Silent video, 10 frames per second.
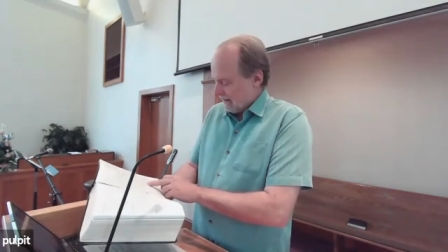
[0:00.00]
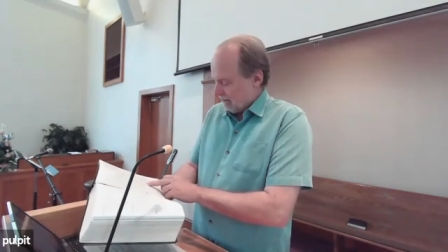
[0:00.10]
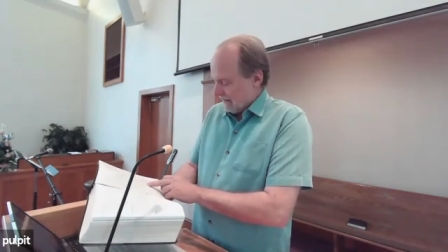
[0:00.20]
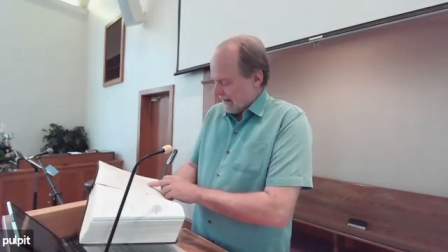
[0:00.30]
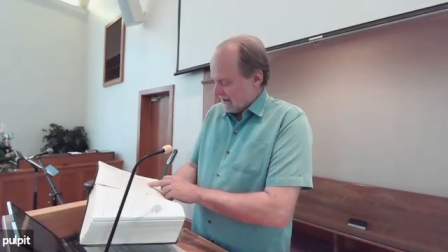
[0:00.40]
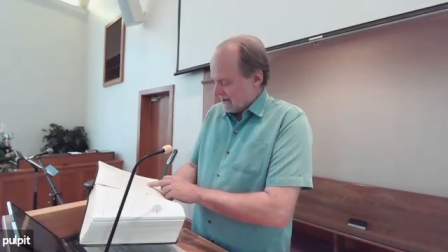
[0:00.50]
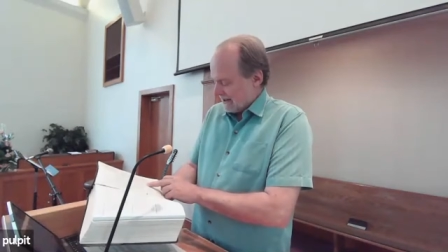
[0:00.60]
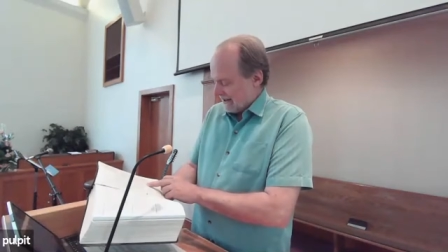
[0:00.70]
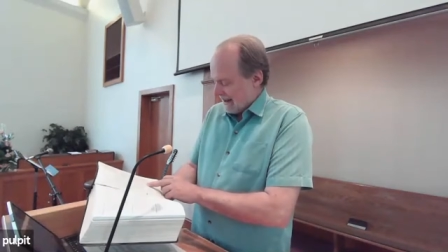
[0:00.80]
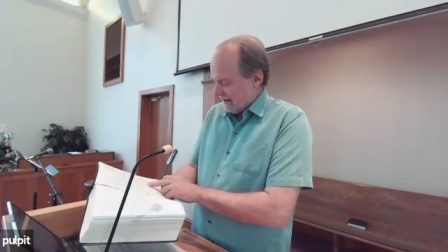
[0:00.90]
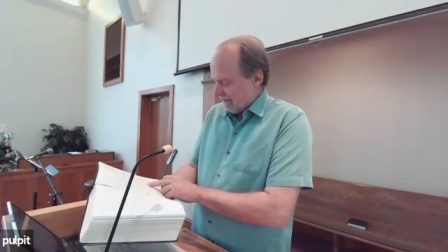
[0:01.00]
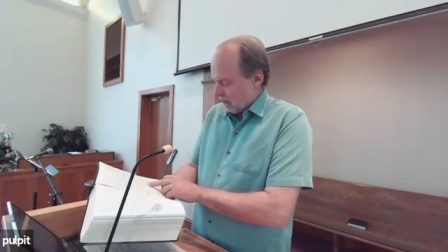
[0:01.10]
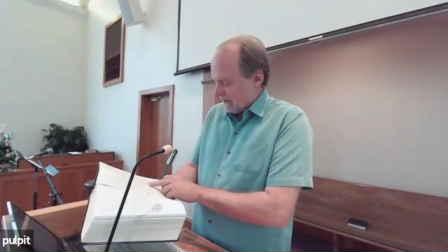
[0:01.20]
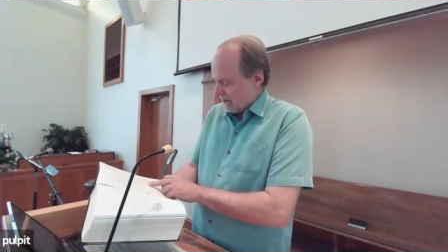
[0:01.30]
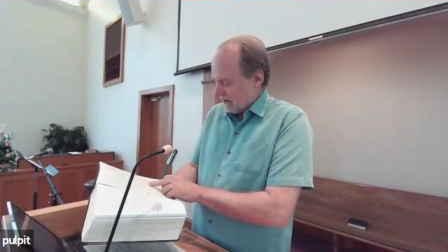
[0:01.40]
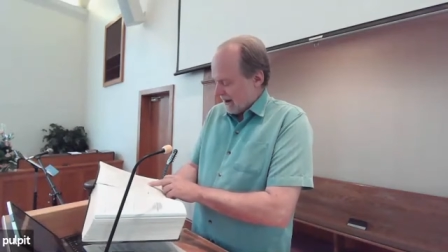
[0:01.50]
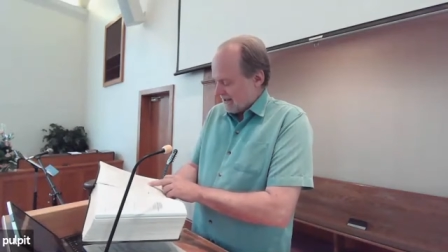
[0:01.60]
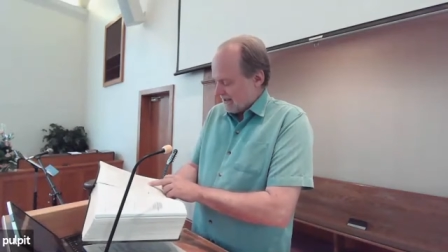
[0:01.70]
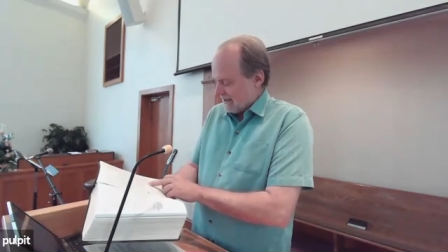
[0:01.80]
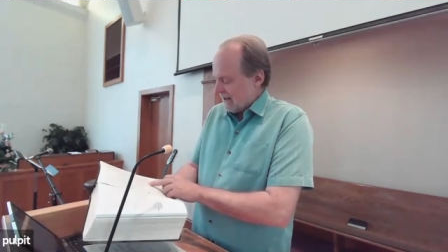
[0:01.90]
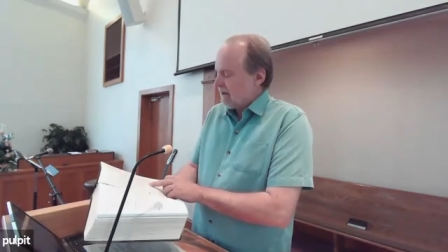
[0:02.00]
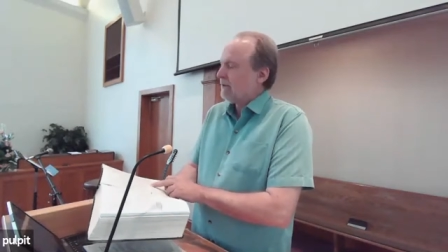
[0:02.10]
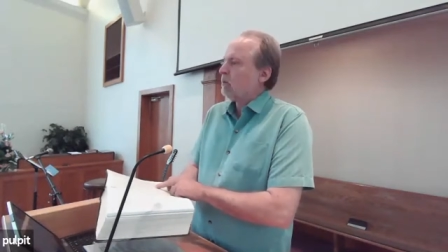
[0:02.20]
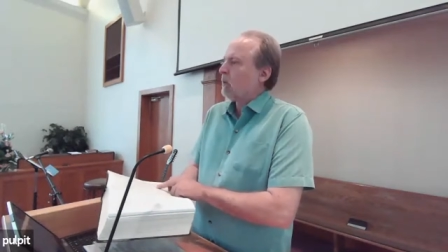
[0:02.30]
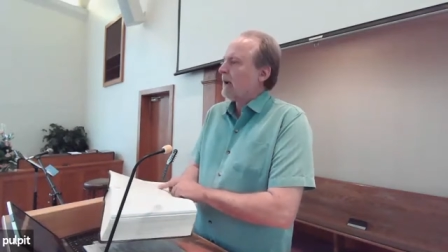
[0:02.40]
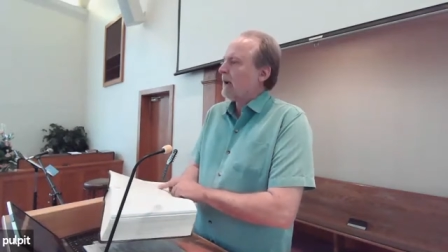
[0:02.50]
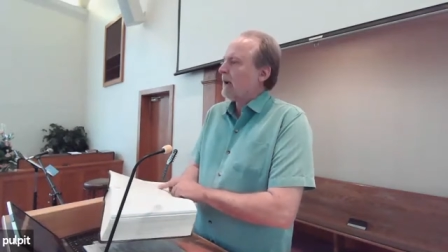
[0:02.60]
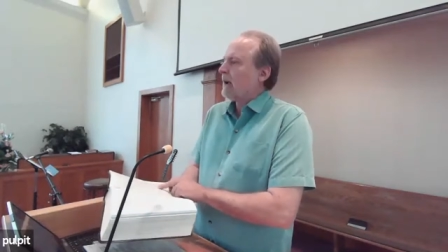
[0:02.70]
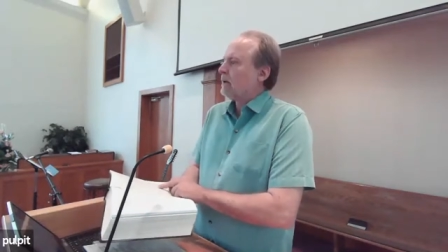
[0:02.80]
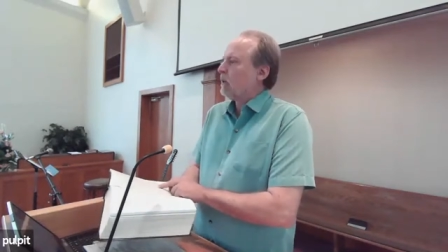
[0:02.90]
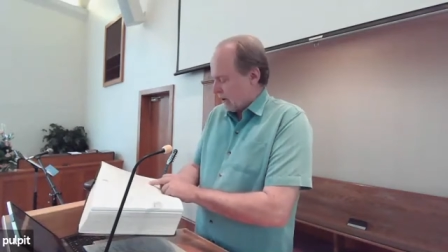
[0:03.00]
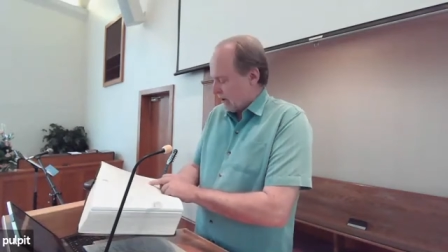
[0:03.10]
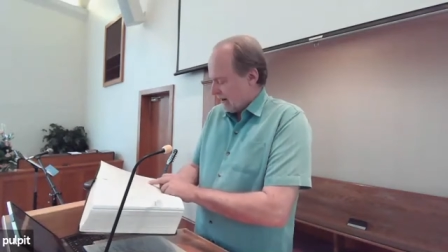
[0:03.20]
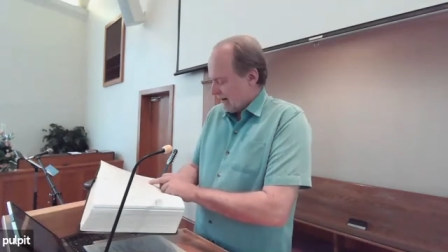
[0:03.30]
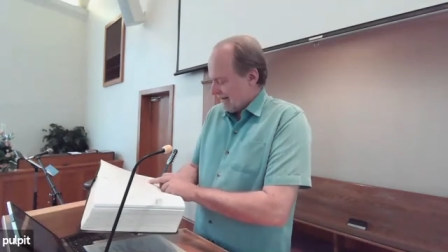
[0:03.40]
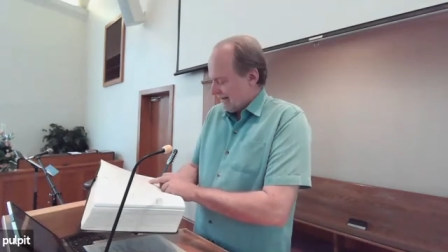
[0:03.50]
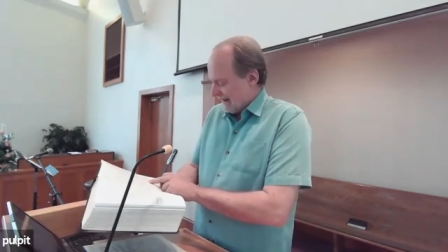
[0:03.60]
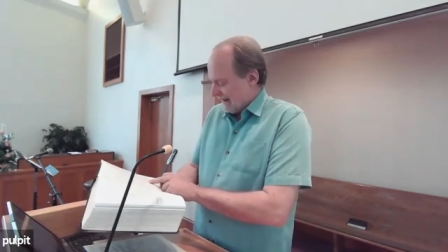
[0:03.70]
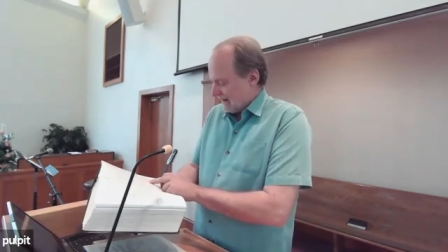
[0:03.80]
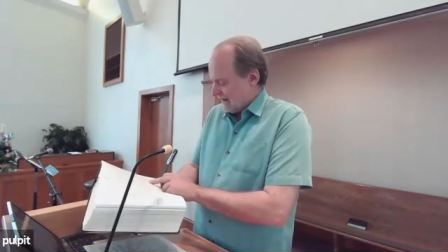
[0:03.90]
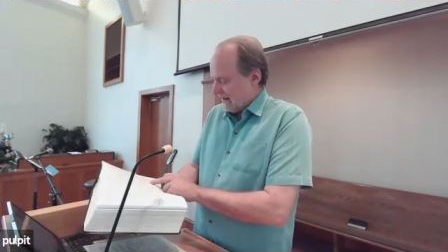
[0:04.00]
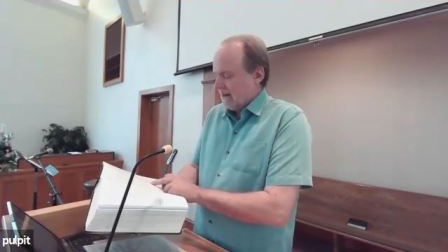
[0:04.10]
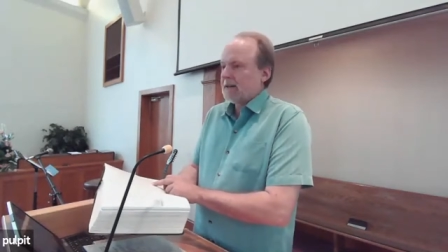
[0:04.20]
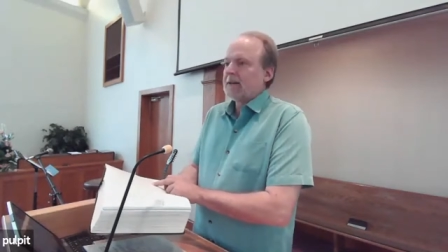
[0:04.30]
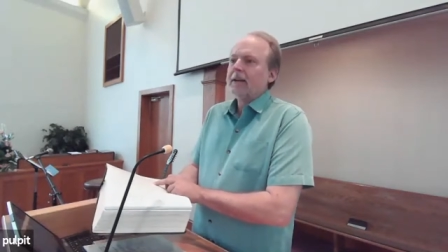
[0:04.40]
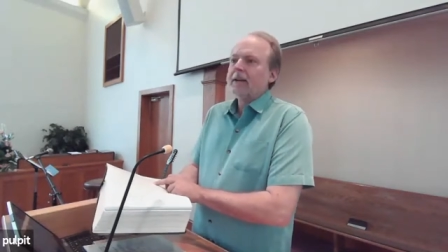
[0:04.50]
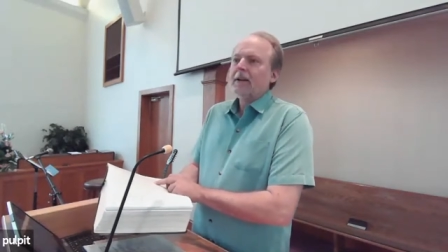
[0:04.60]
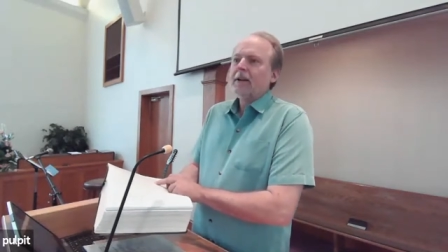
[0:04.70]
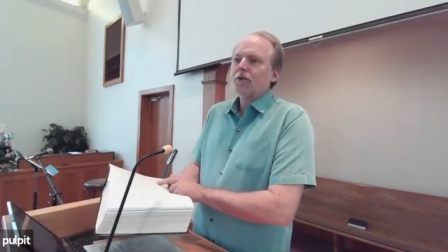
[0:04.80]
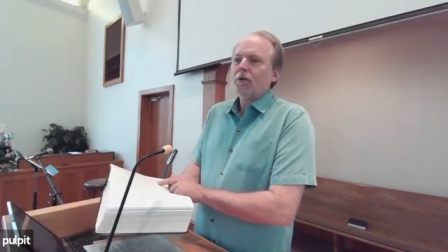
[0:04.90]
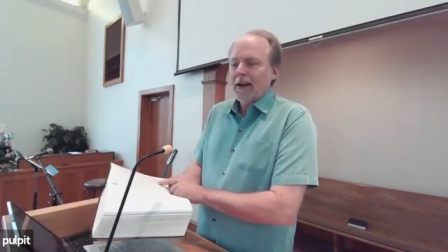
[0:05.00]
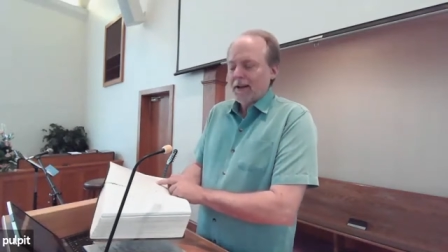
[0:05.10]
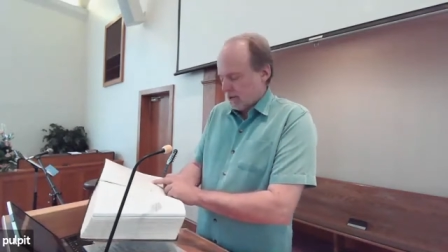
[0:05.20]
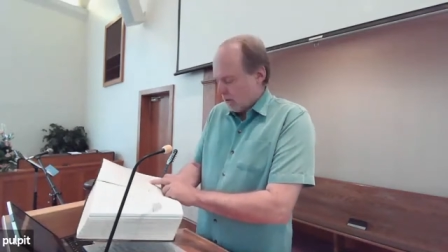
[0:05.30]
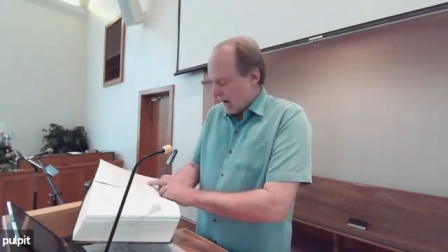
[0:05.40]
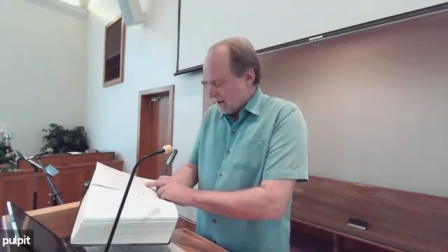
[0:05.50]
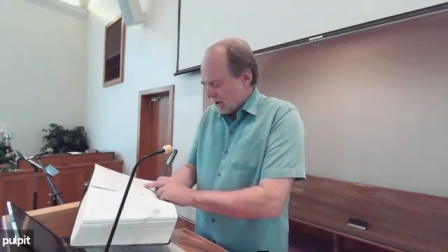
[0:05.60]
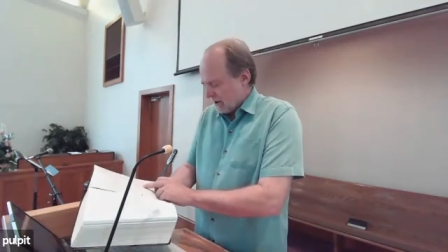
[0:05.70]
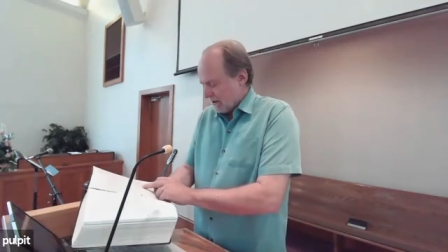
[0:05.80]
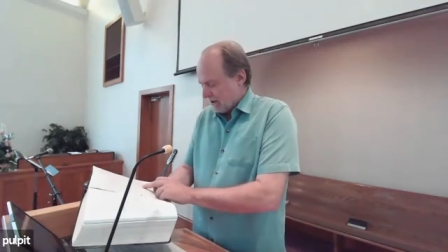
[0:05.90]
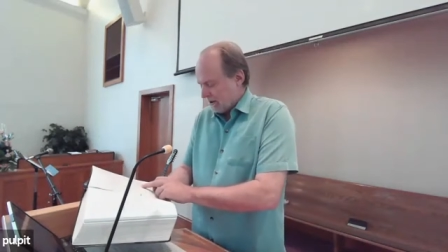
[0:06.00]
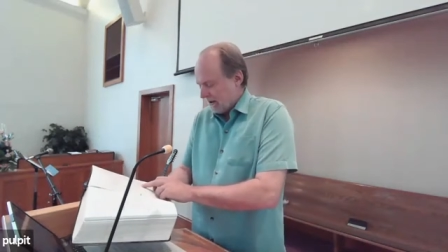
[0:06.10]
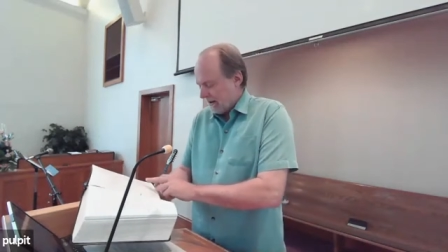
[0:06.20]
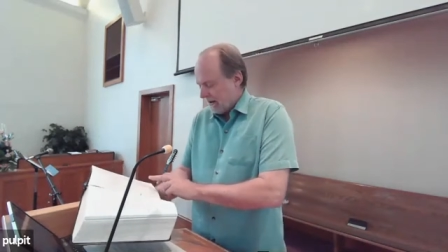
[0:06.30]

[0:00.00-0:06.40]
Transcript: made us alive with Christ even when we were dead in transgressions.